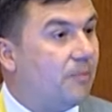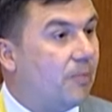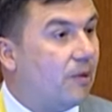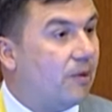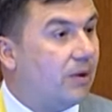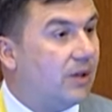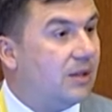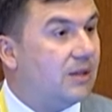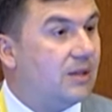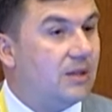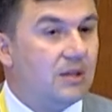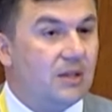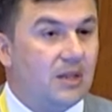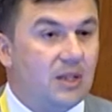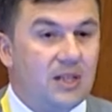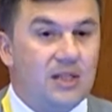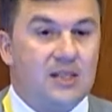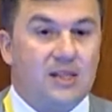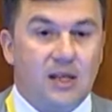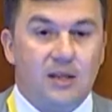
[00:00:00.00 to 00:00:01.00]
point
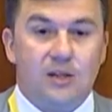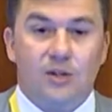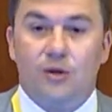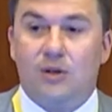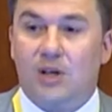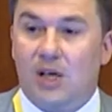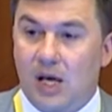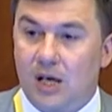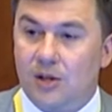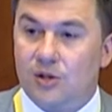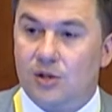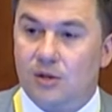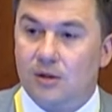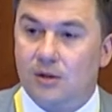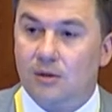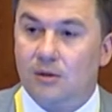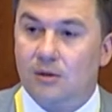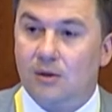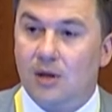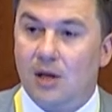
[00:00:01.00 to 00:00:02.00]
is education
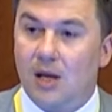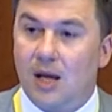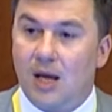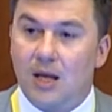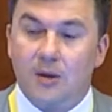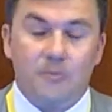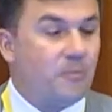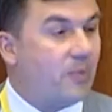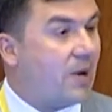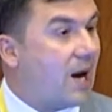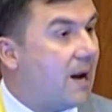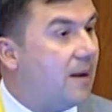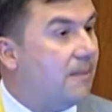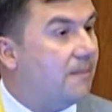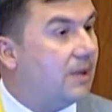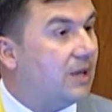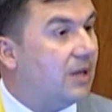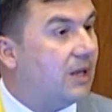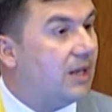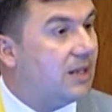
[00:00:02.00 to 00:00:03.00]
and
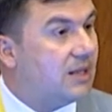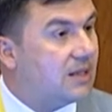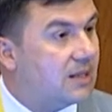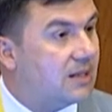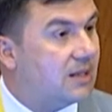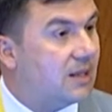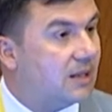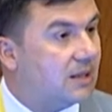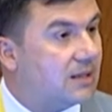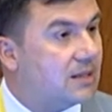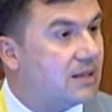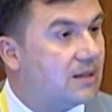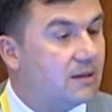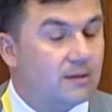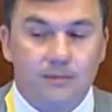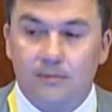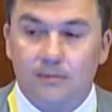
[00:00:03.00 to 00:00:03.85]
primal instincts.